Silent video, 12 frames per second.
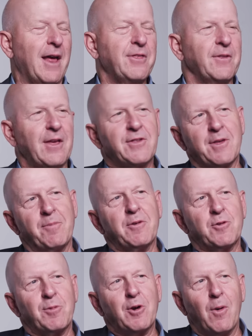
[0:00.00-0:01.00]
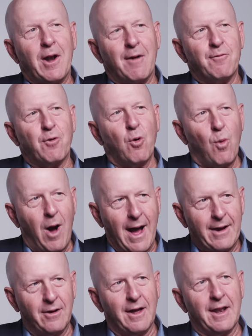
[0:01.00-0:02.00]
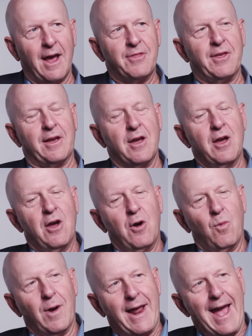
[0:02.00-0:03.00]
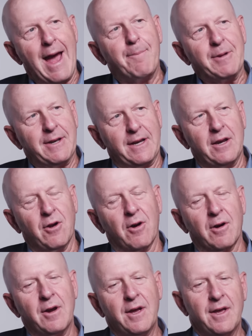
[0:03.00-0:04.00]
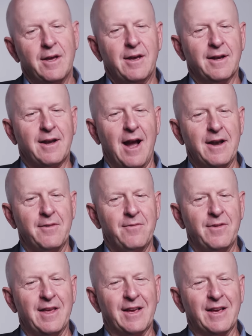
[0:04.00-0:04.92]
I think that's something that's been going on for a while. And I think what happened here kind of